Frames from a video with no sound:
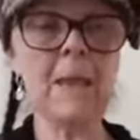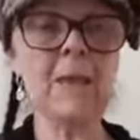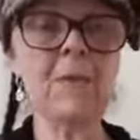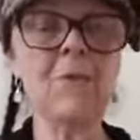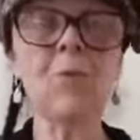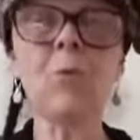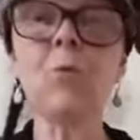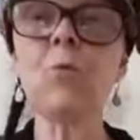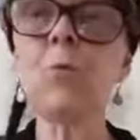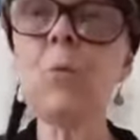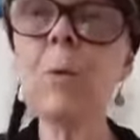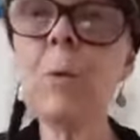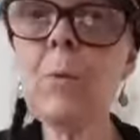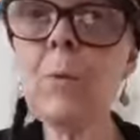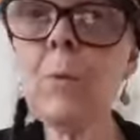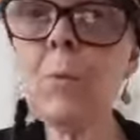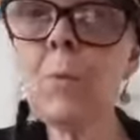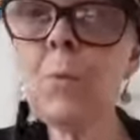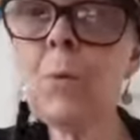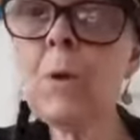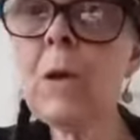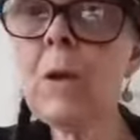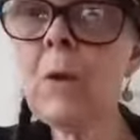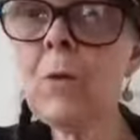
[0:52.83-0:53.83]
So what
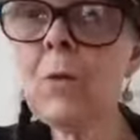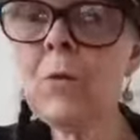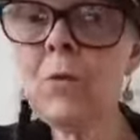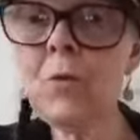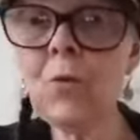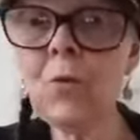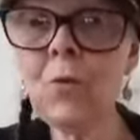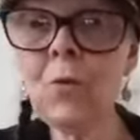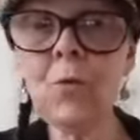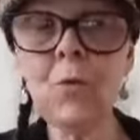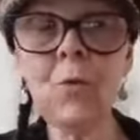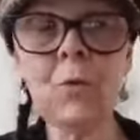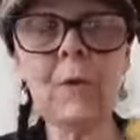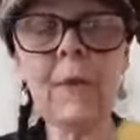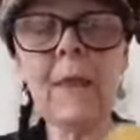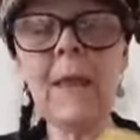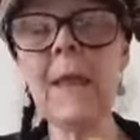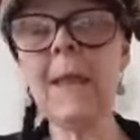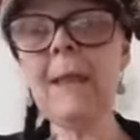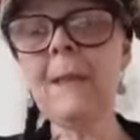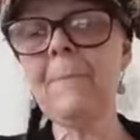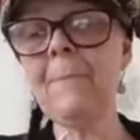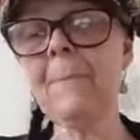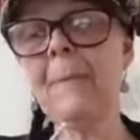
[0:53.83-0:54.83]
we are going to do
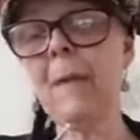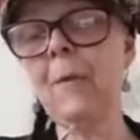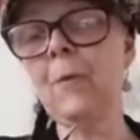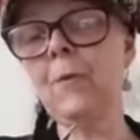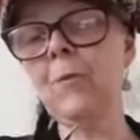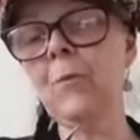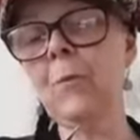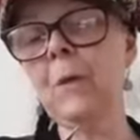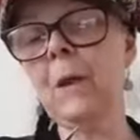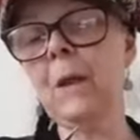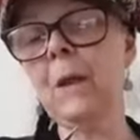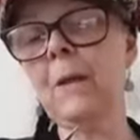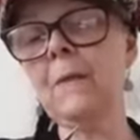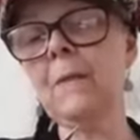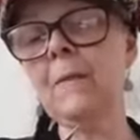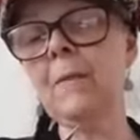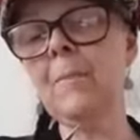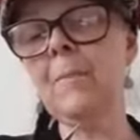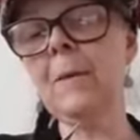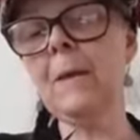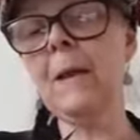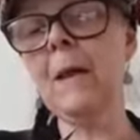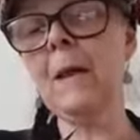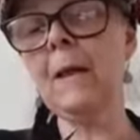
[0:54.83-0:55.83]
today, I'm going to cut the
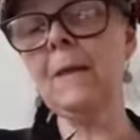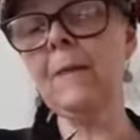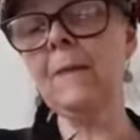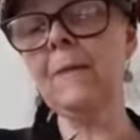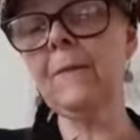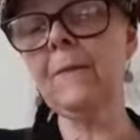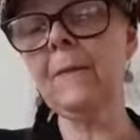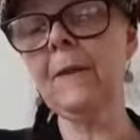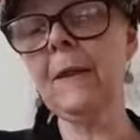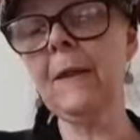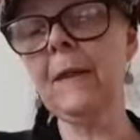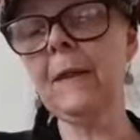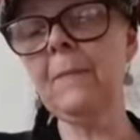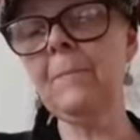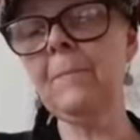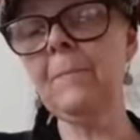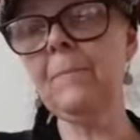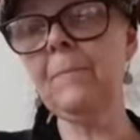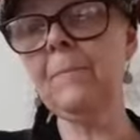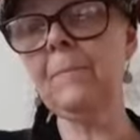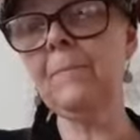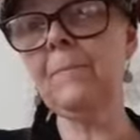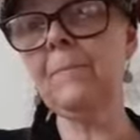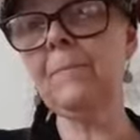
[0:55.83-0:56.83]
banana skin
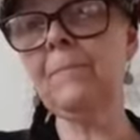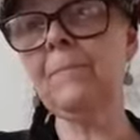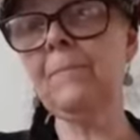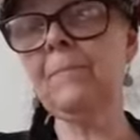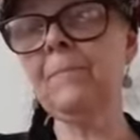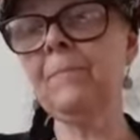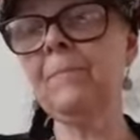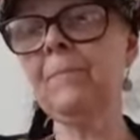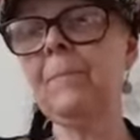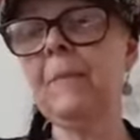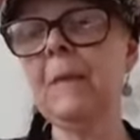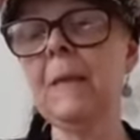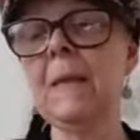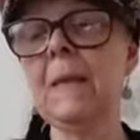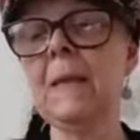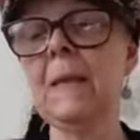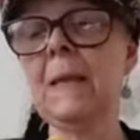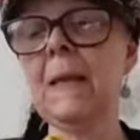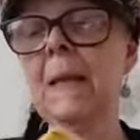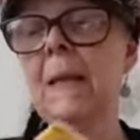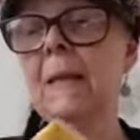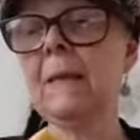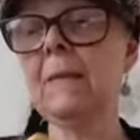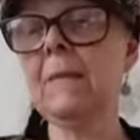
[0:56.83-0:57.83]

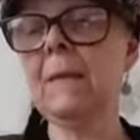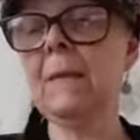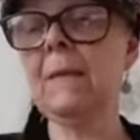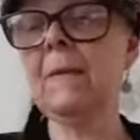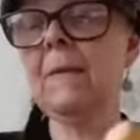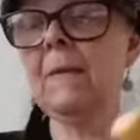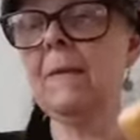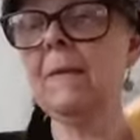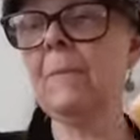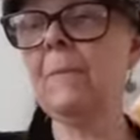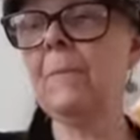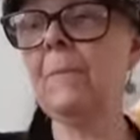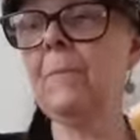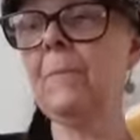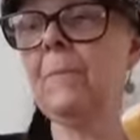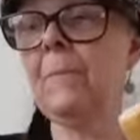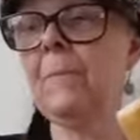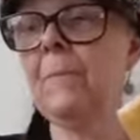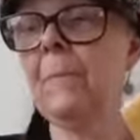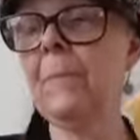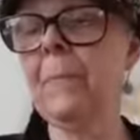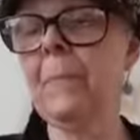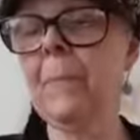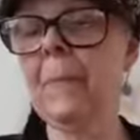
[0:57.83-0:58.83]
like this.
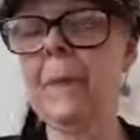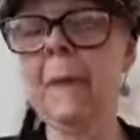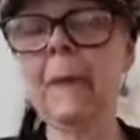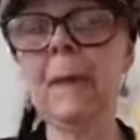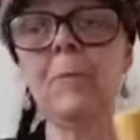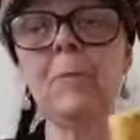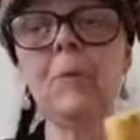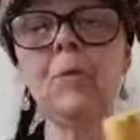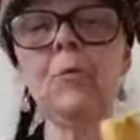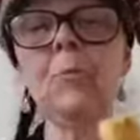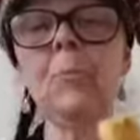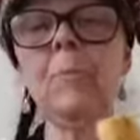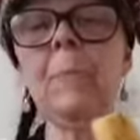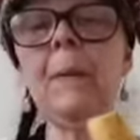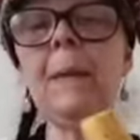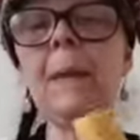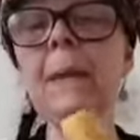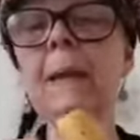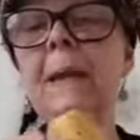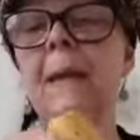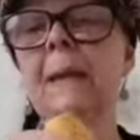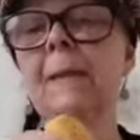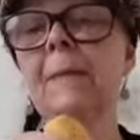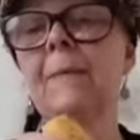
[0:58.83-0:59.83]
And I'm going to
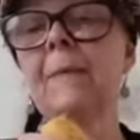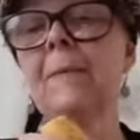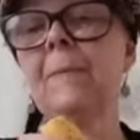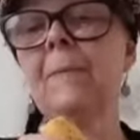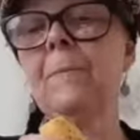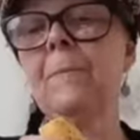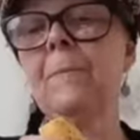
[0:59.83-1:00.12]
peel it.